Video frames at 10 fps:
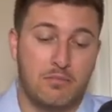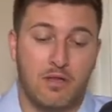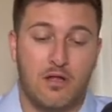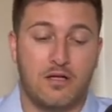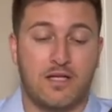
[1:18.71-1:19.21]

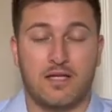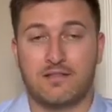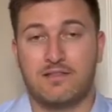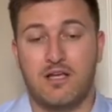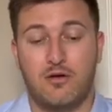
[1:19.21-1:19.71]

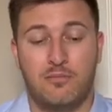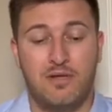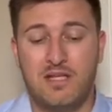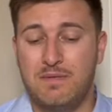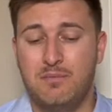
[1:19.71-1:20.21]
Belongings. Now,
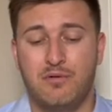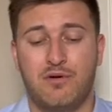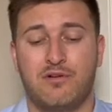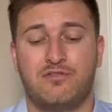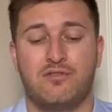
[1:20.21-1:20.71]
many
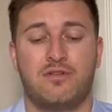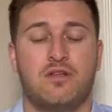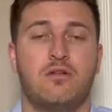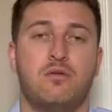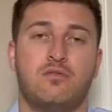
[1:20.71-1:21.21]
people are
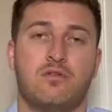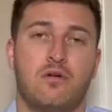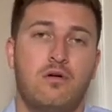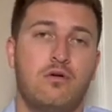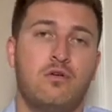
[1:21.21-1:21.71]
concerned that they'll lose
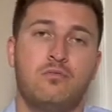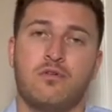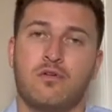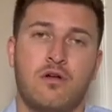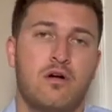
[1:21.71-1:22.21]
their
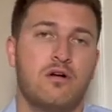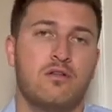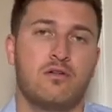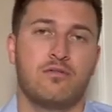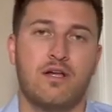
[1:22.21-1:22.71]
home, their
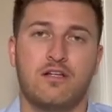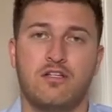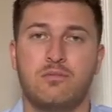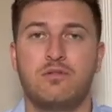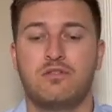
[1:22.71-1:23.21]
car, their
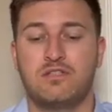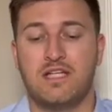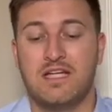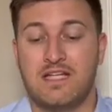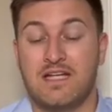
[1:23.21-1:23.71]

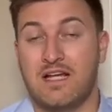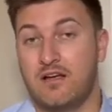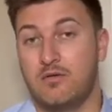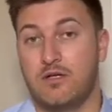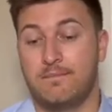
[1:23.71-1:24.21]
valuables in
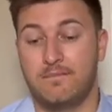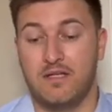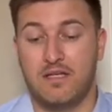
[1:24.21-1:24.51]
Iowa.